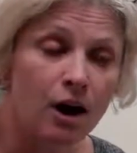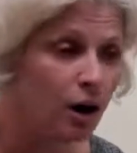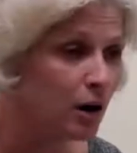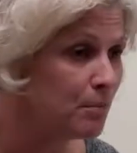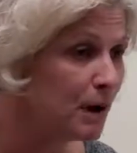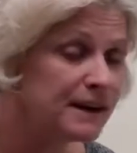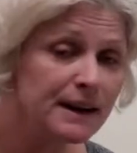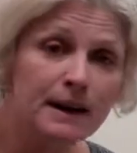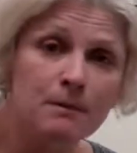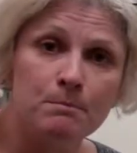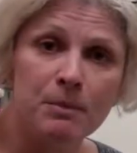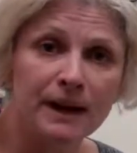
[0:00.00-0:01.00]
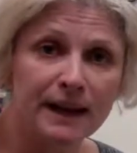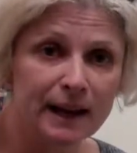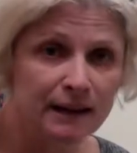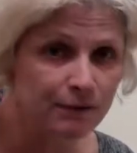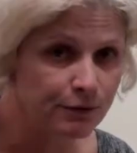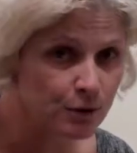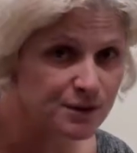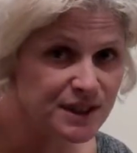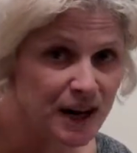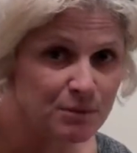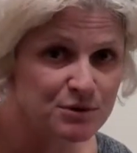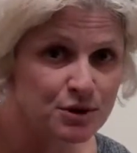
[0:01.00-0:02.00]
are Monday, but again, if those
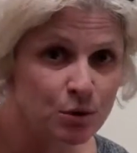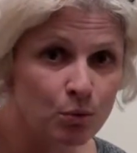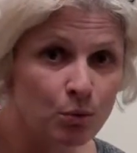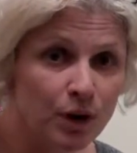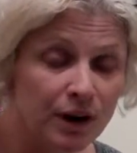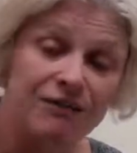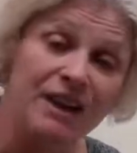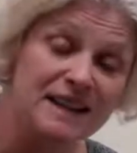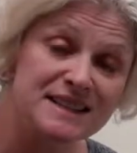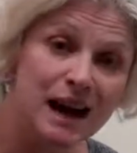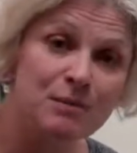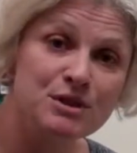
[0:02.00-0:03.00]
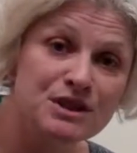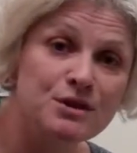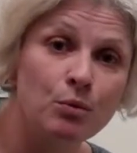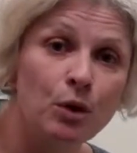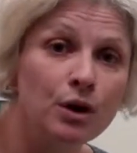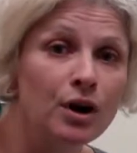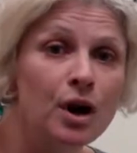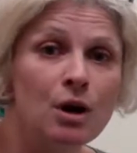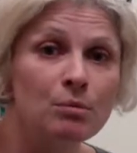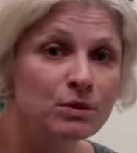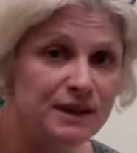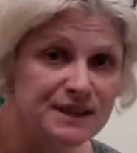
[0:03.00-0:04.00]
times don't work, if that time doesn't work,
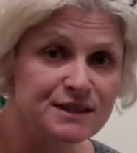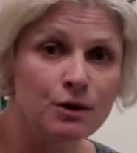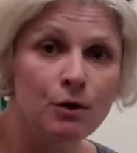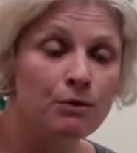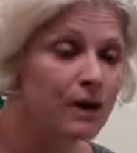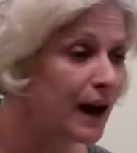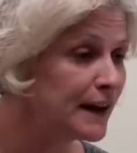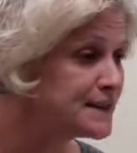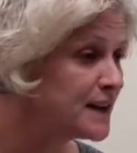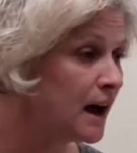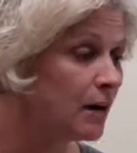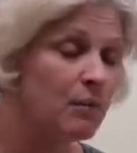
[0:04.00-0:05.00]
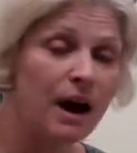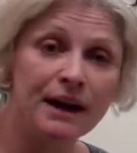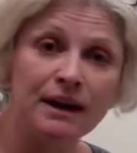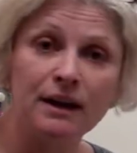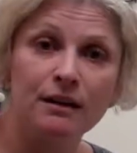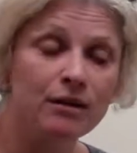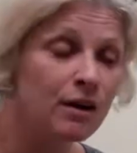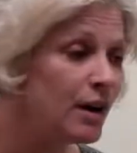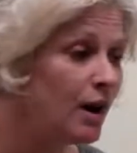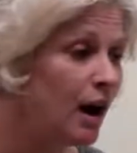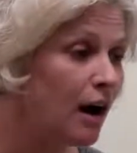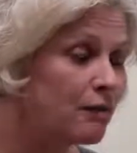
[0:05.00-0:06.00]
please know that I can
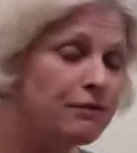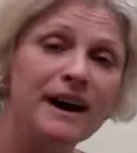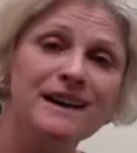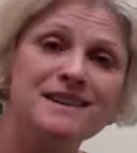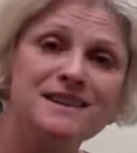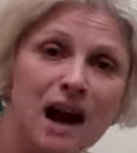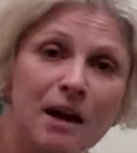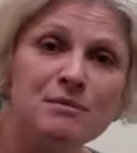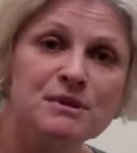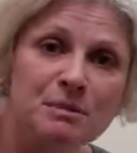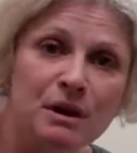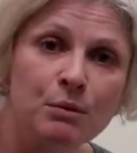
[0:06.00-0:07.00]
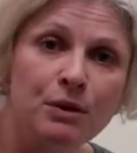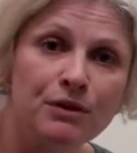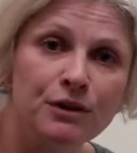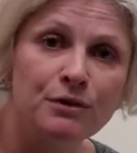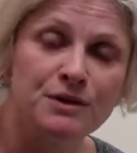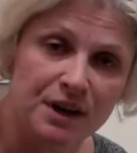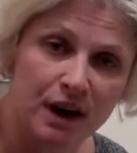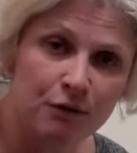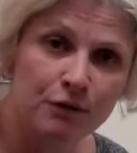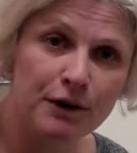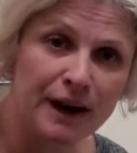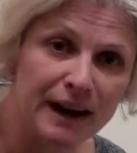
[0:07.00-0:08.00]
find a time to meet with you to
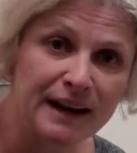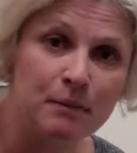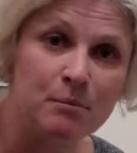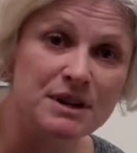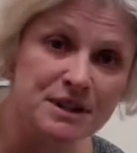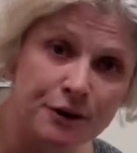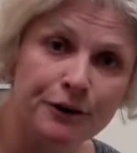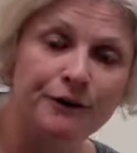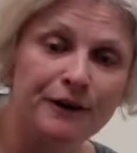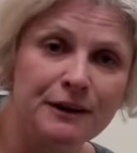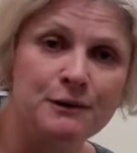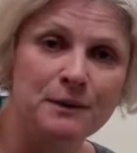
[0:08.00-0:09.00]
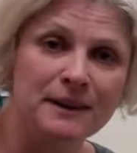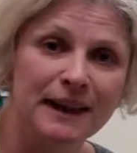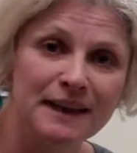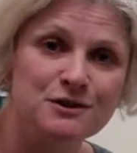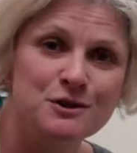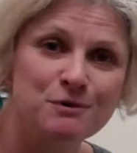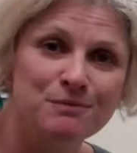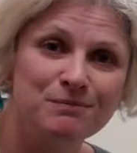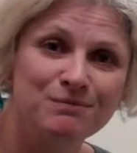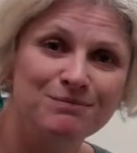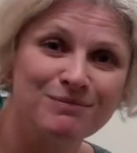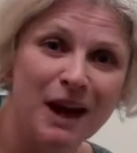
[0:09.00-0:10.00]
cover any material that you would like to.
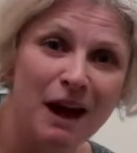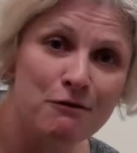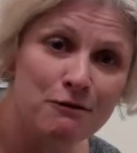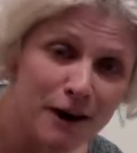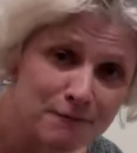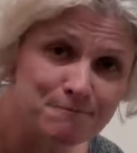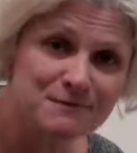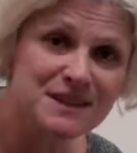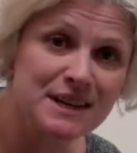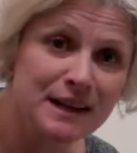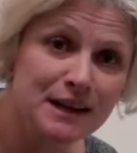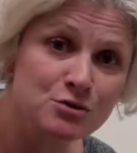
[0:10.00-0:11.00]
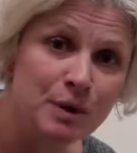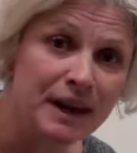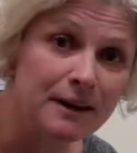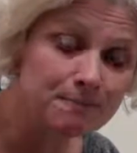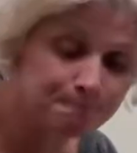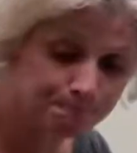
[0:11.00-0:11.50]
Have fun. See you next week.